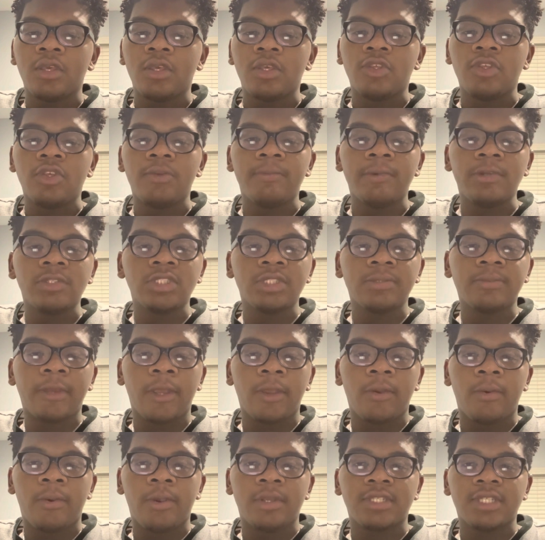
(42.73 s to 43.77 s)
You mostly
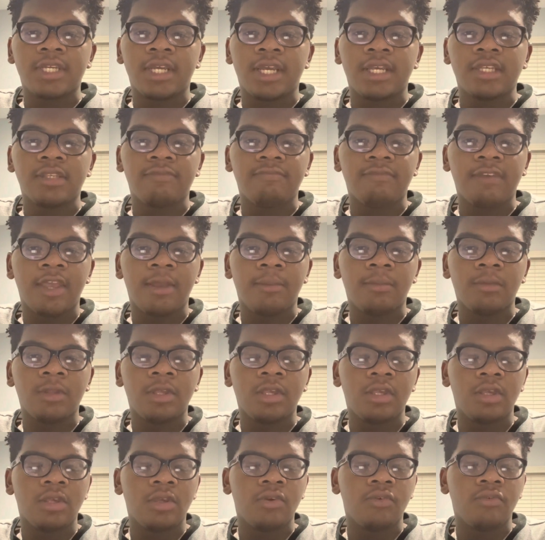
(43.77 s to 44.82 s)
prioritize
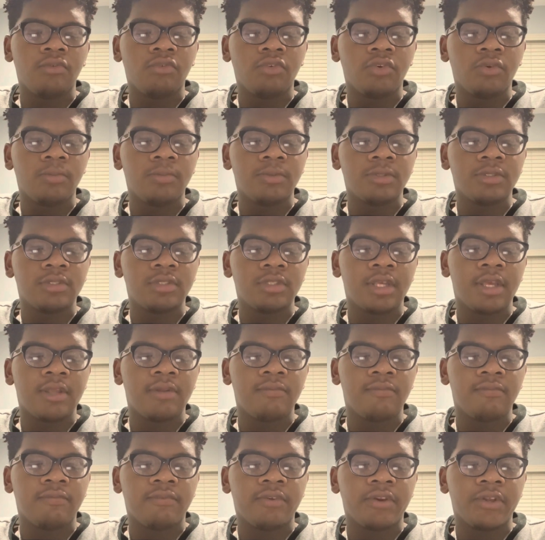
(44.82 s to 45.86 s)
family, groups, and
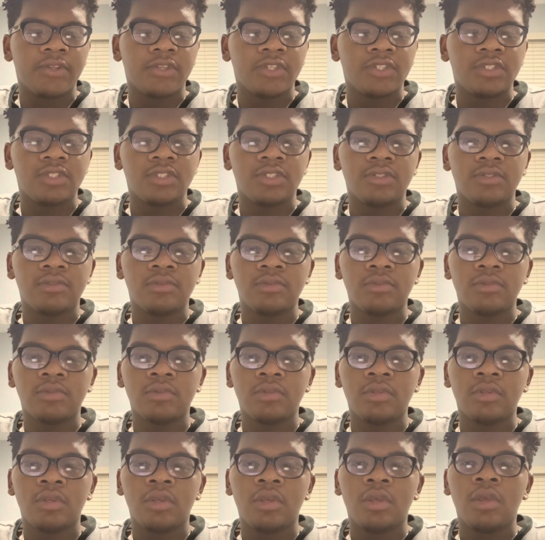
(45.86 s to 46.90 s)
friends.
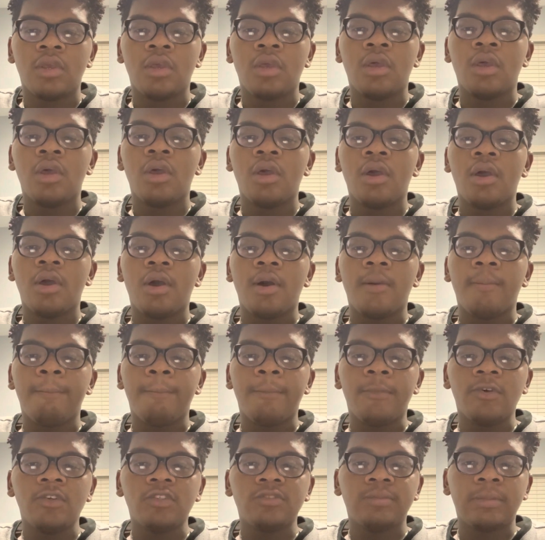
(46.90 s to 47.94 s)

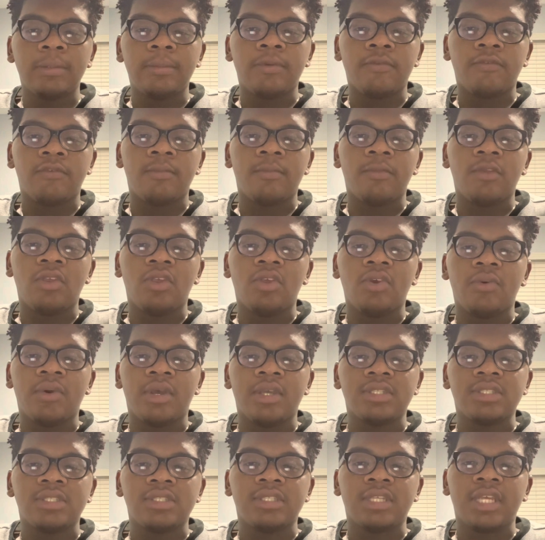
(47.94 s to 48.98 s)
Most people from the
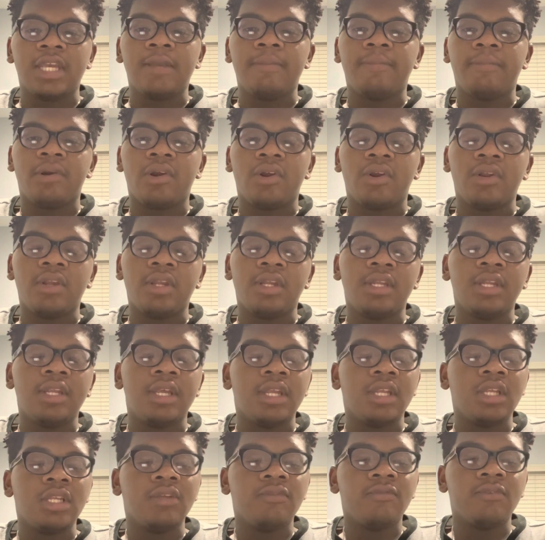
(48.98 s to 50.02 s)
US take part in
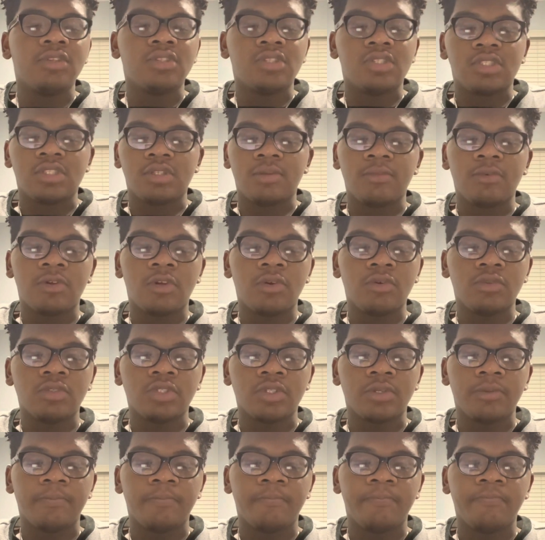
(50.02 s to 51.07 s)
individualism
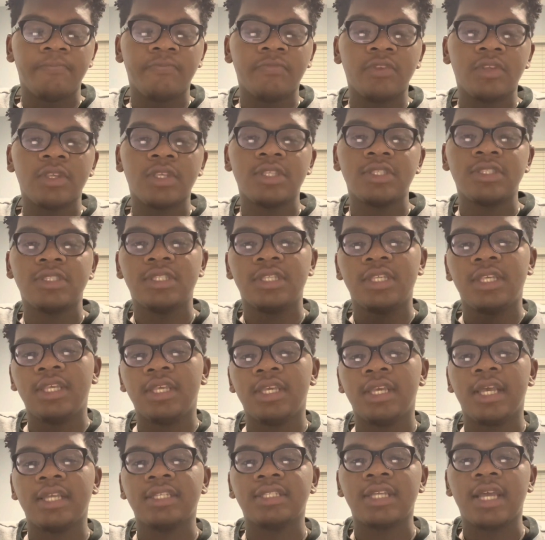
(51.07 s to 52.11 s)
culture.
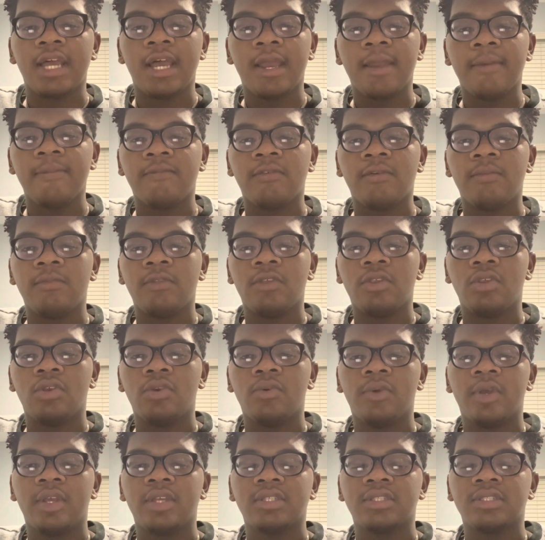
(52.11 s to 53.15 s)
Seeing as I'm from the
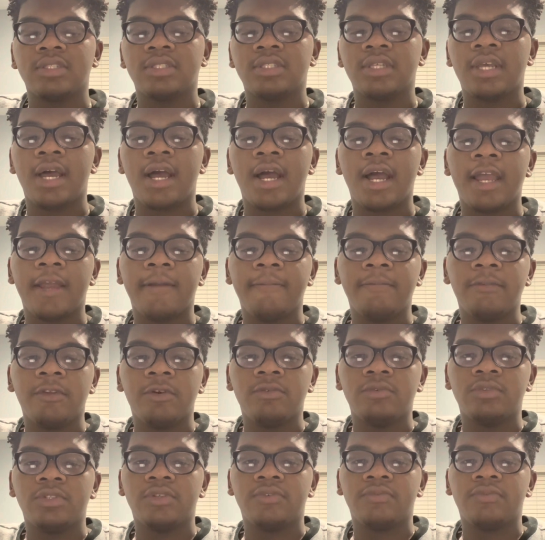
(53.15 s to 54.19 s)
US, I am no
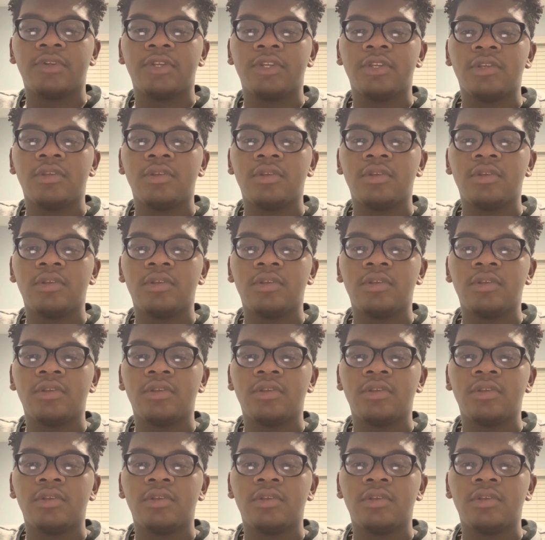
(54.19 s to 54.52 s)
different.